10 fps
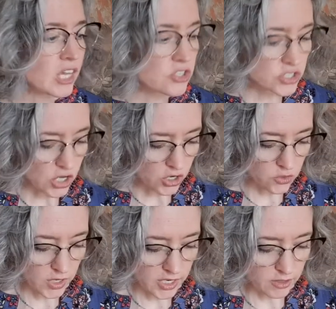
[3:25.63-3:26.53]

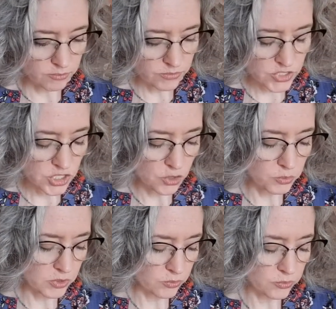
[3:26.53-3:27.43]
So, um, so
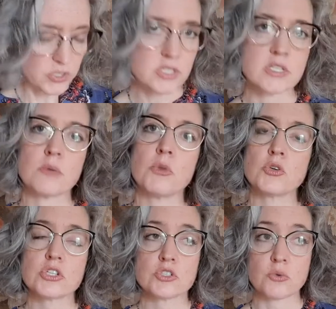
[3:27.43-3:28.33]
we this
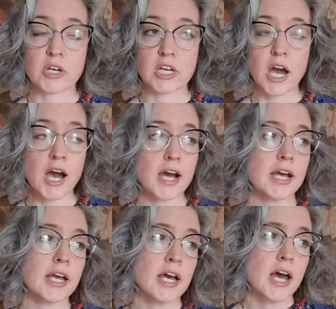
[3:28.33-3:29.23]
emotions running
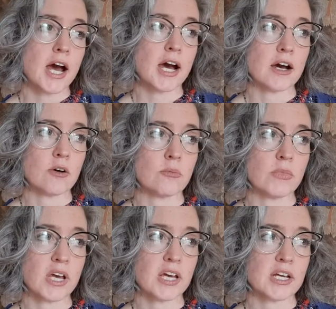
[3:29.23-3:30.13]
high, um,
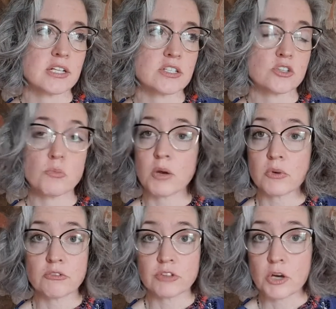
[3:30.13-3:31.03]
and you might
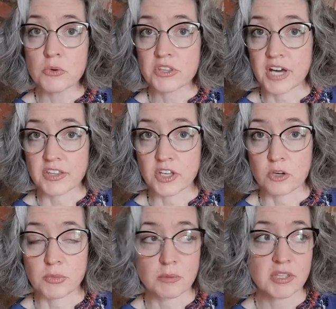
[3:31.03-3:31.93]
want to flow with that though.
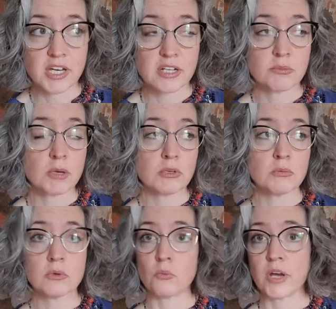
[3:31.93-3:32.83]
Maybe that maybe you've
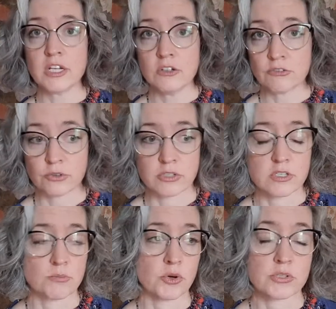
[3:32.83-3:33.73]
been waiting for this
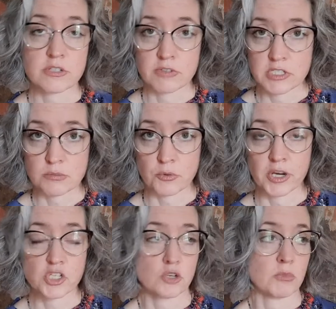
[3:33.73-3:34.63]
burst of
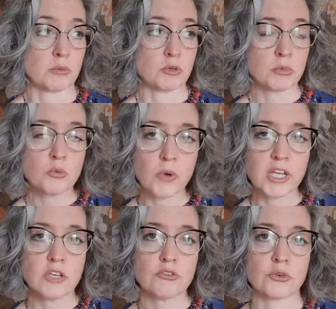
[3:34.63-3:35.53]
inspiration. Maybe you've been
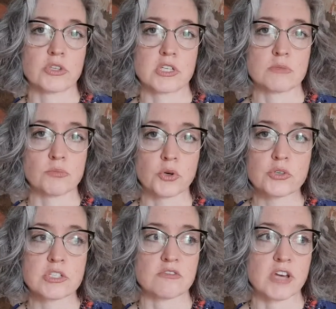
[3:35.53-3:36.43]
waiting for this
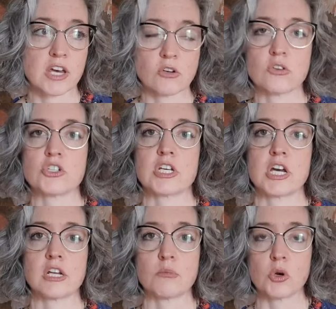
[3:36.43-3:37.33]
burst of energy
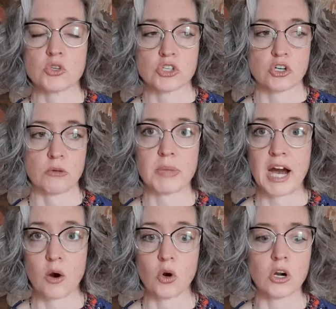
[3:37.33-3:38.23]
and emotional
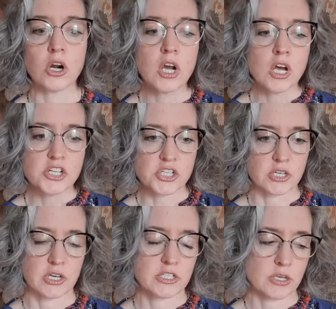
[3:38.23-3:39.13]
power
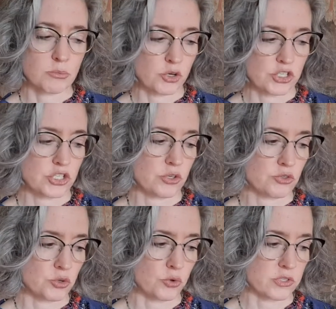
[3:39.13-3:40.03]
to to push you
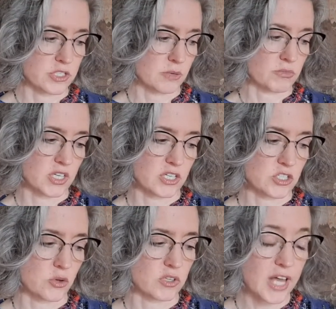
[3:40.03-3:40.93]
towards something.
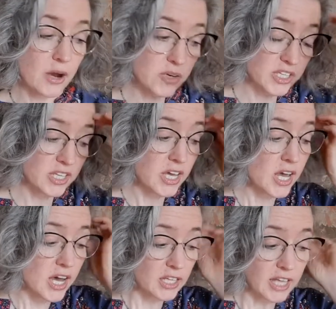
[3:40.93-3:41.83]
So allowing
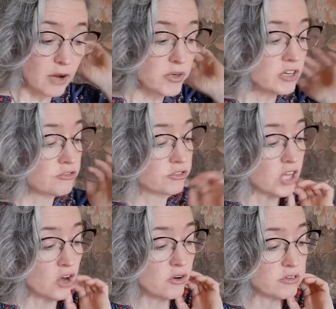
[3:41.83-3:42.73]
allowing a
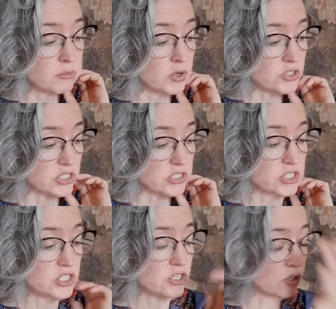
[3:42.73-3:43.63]
flow of emotions
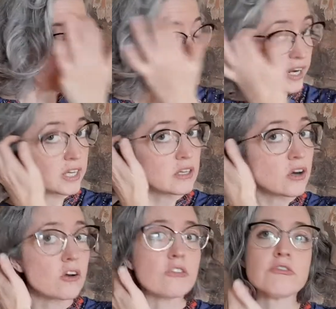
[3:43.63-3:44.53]
too, right?
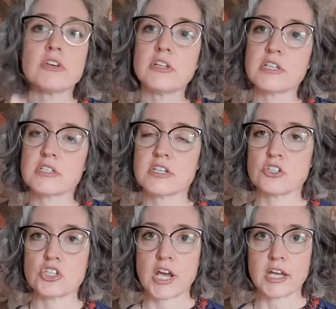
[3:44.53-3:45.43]
Our feelings can
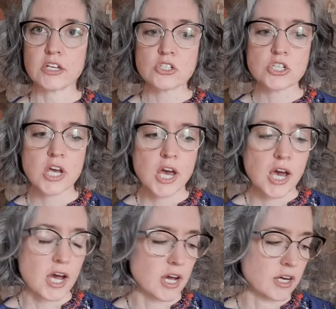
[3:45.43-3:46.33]
change.
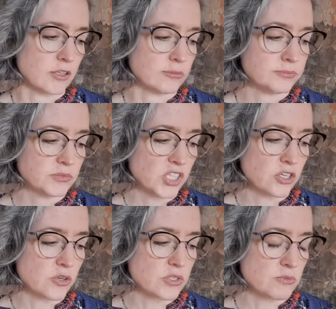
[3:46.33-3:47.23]
Um, you
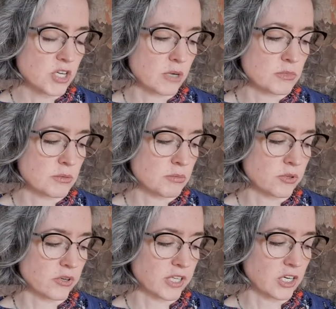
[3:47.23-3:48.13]
know, sometimes people
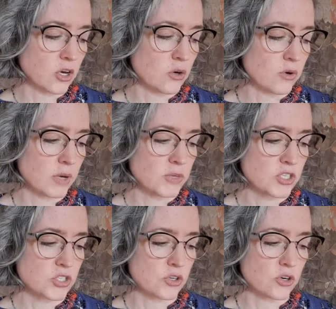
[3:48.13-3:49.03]
are like, "Oh, I'm not
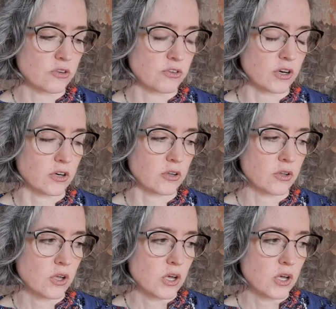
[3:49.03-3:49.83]
sure if I'll."